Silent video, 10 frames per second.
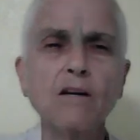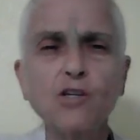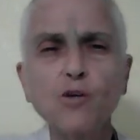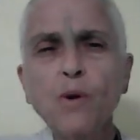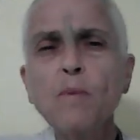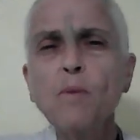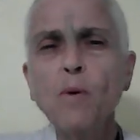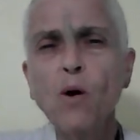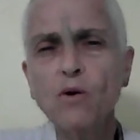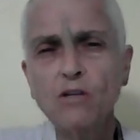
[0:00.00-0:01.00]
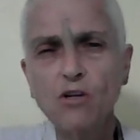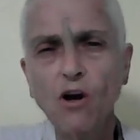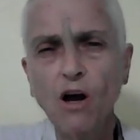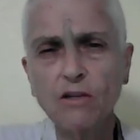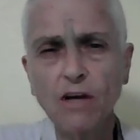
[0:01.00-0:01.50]
Supreme abode is
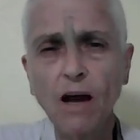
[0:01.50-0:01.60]
called